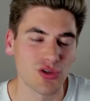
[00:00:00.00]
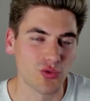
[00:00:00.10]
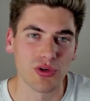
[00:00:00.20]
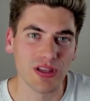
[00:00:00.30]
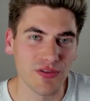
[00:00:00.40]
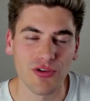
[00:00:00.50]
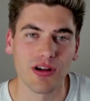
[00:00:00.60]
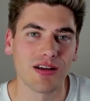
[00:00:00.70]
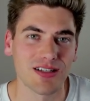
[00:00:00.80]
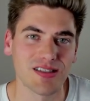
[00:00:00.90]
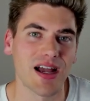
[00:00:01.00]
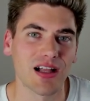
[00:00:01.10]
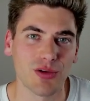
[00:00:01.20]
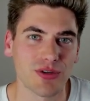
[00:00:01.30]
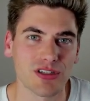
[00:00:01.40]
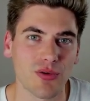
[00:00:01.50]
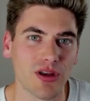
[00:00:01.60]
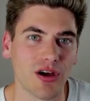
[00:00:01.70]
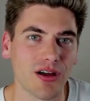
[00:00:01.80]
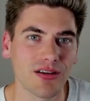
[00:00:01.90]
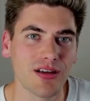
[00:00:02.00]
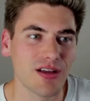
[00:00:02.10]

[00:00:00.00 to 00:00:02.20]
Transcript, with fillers: to really figure out exactly what's going on.